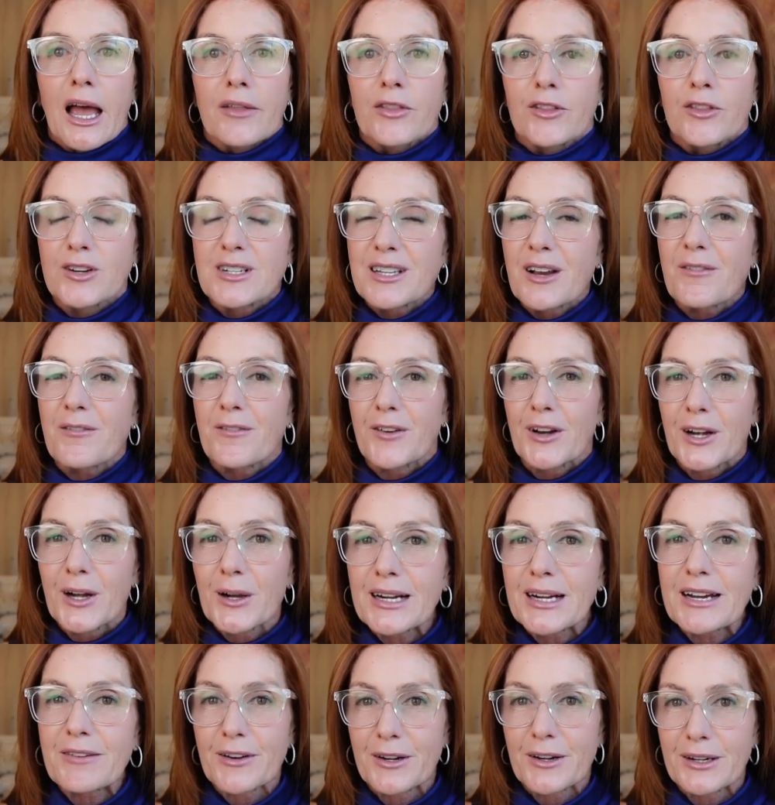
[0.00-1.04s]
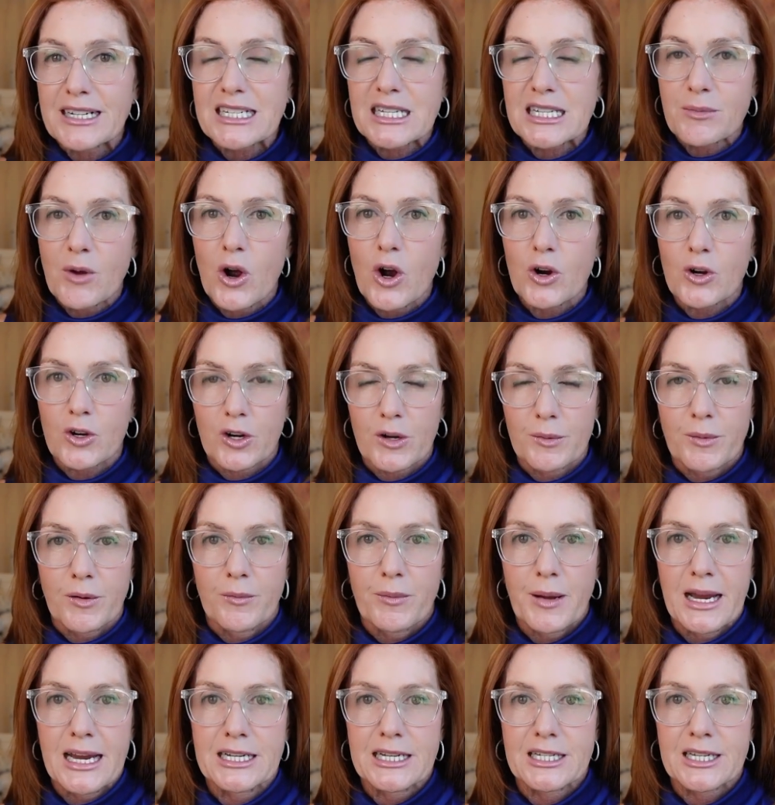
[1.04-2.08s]
there's a very, very small group of
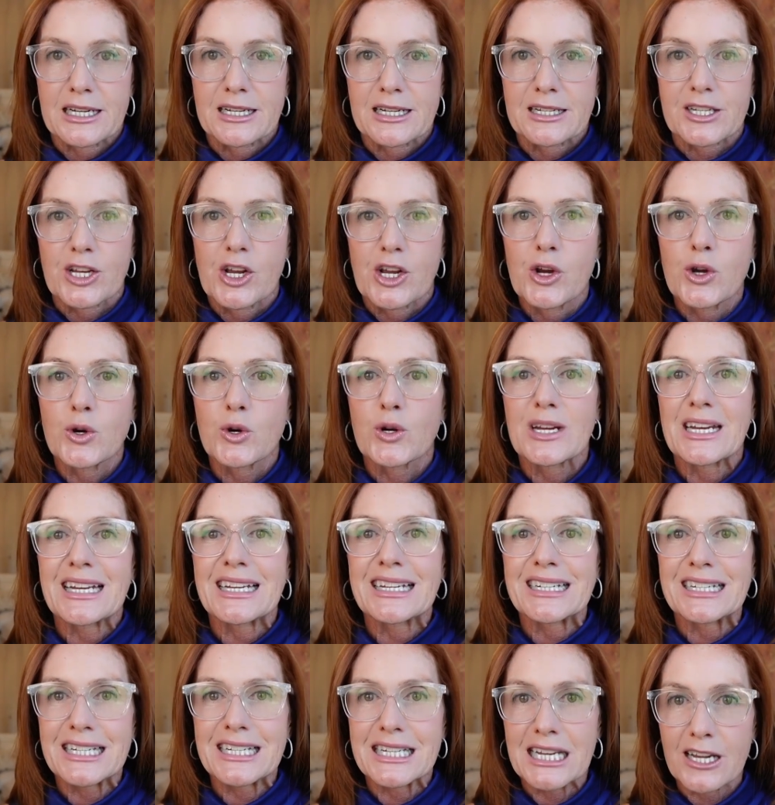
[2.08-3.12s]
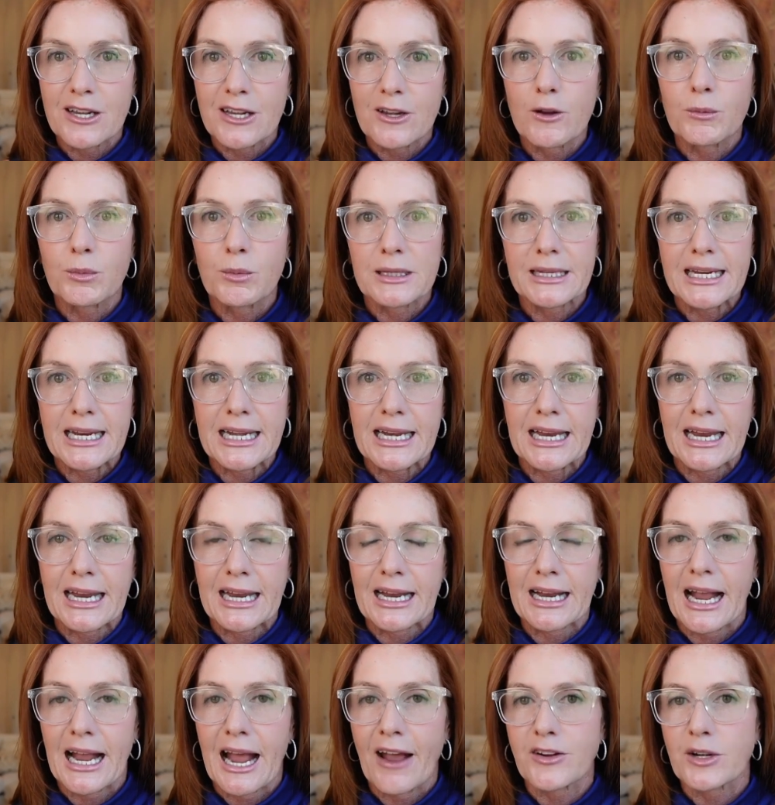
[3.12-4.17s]
patients who continue
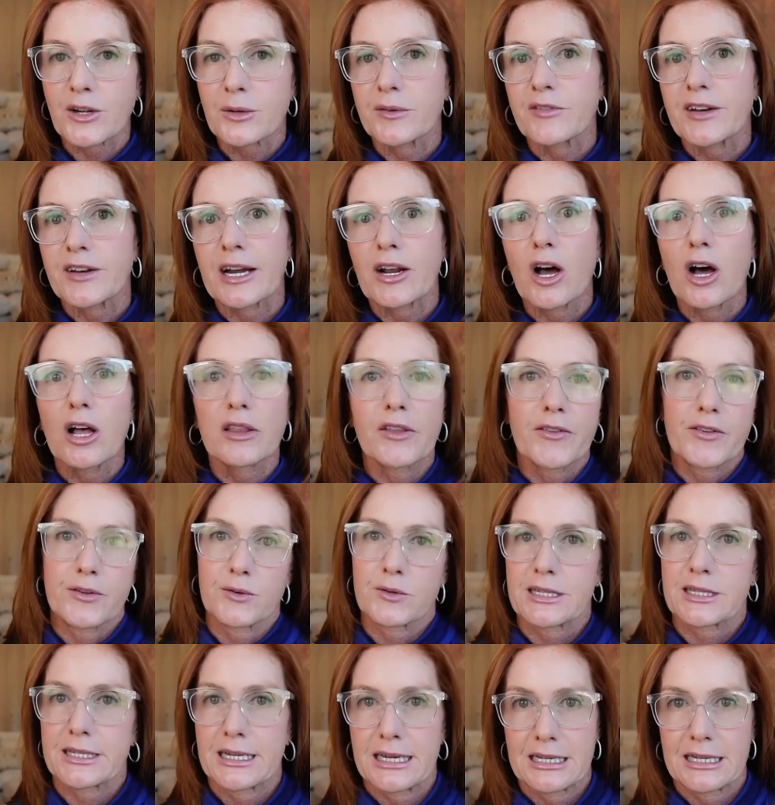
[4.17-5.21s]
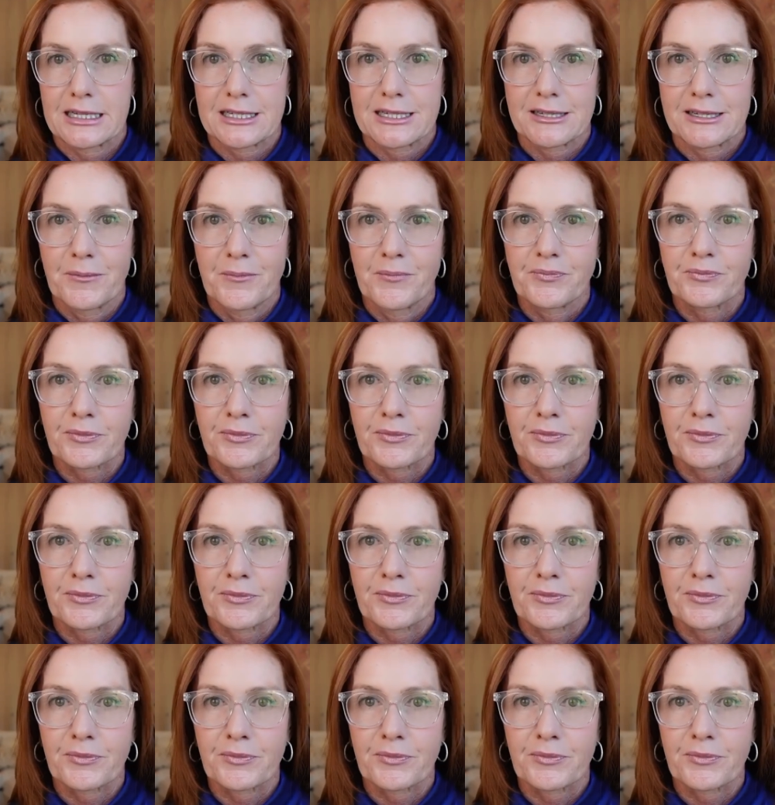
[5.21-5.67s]
bleeding after we've done all of those things.